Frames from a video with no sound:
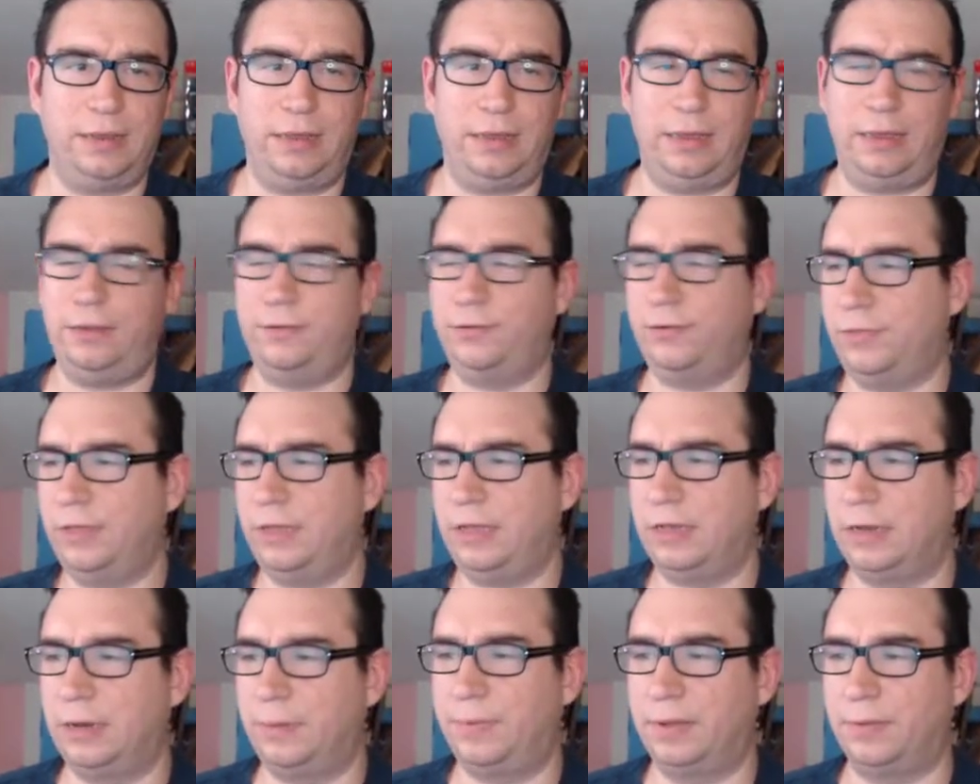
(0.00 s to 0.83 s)
He's
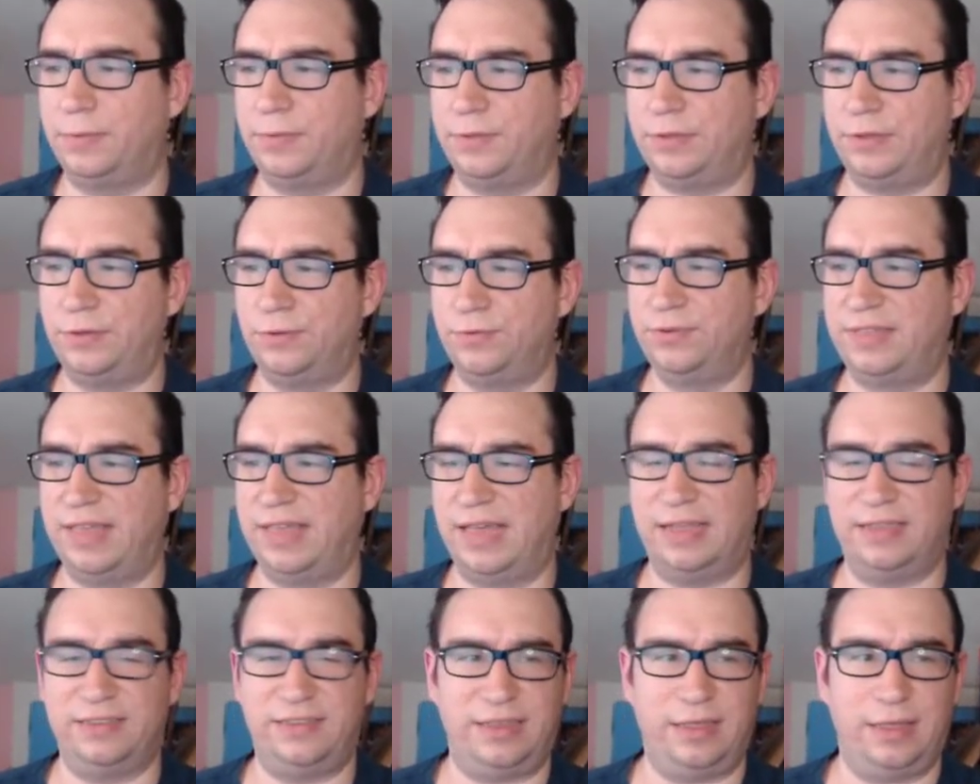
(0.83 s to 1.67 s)
only going to be able to use
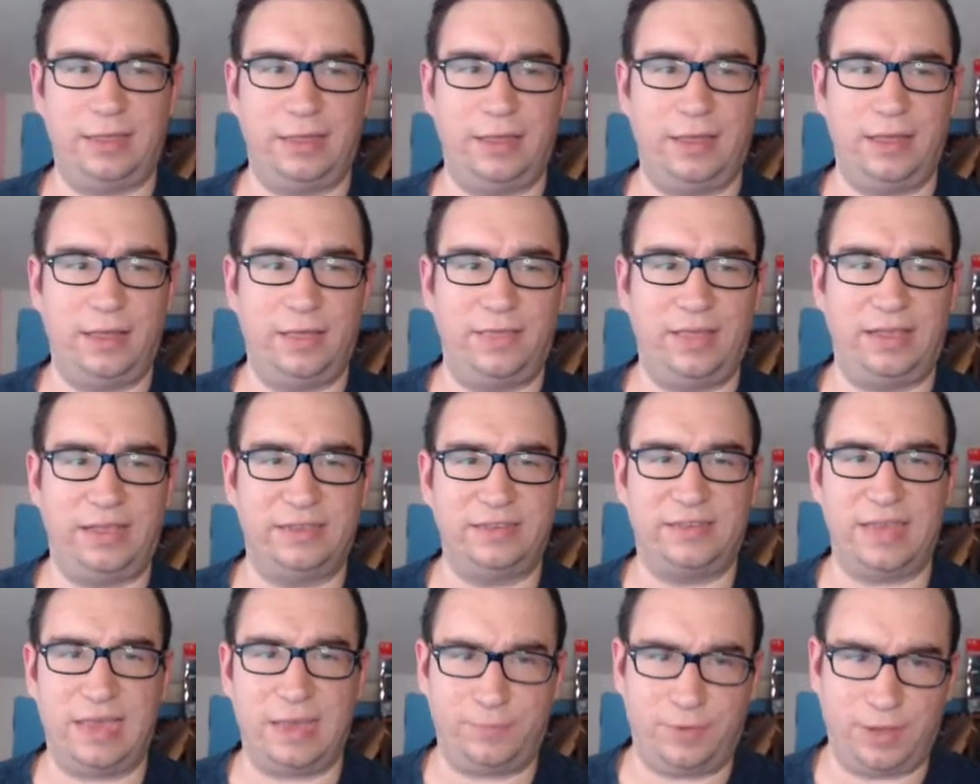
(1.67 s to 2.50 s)
that
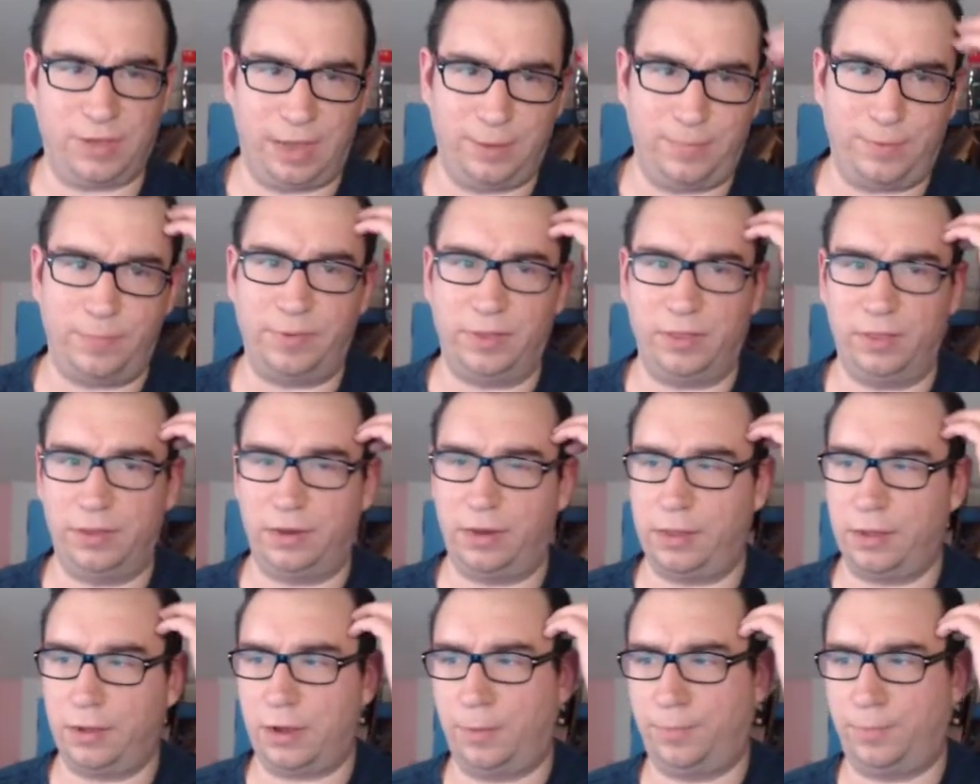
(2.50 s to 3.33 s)
zap type
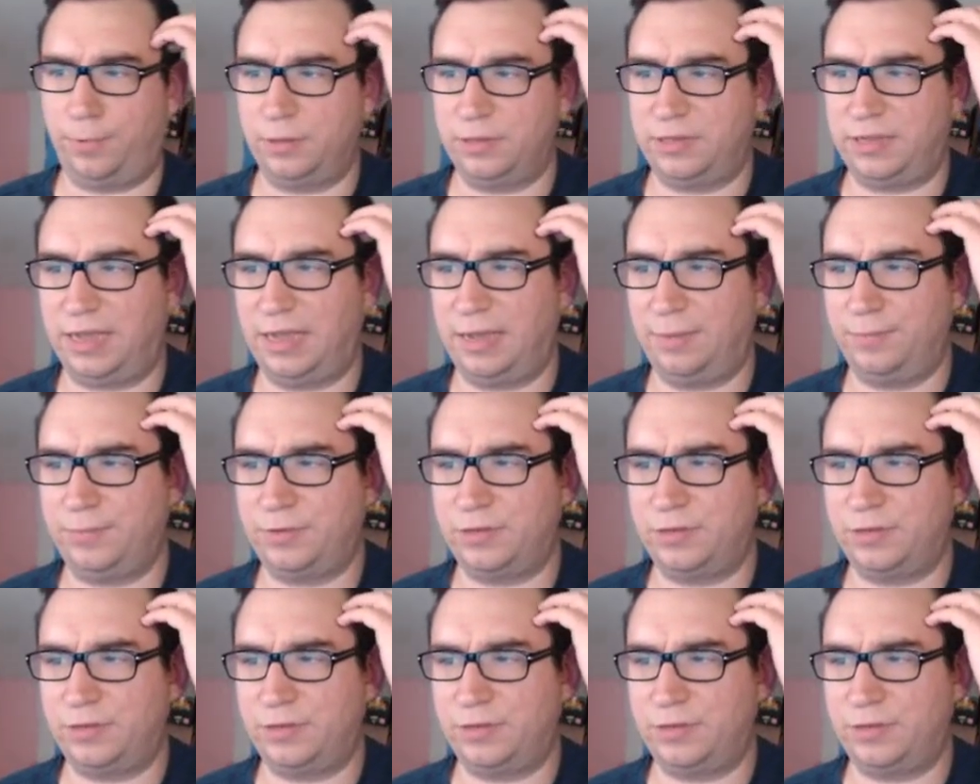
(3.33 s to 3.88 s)
ability a couple of times.